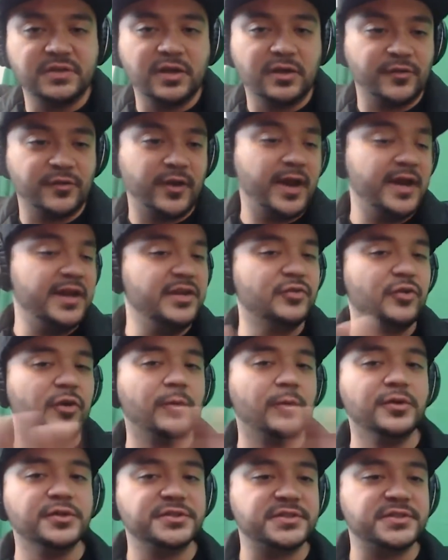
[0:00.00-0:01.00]
are there any
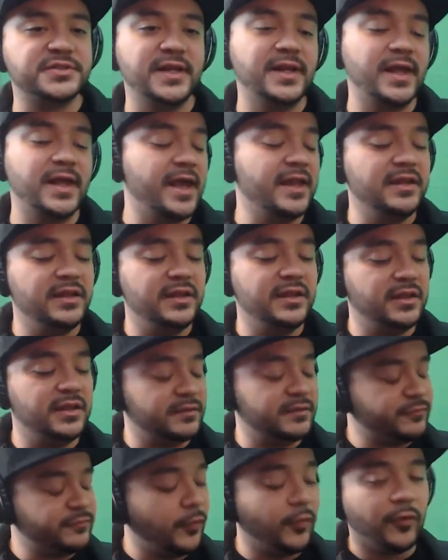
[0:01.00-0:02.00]
normals in any
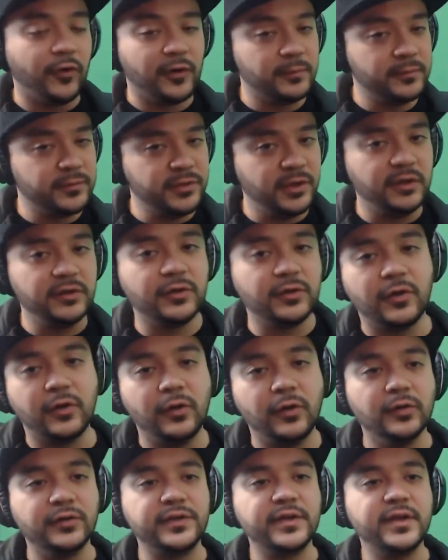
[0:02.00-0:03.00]
form, young or
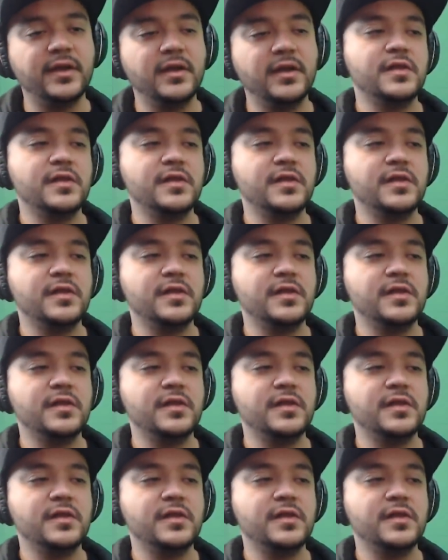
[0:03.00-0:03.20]
old,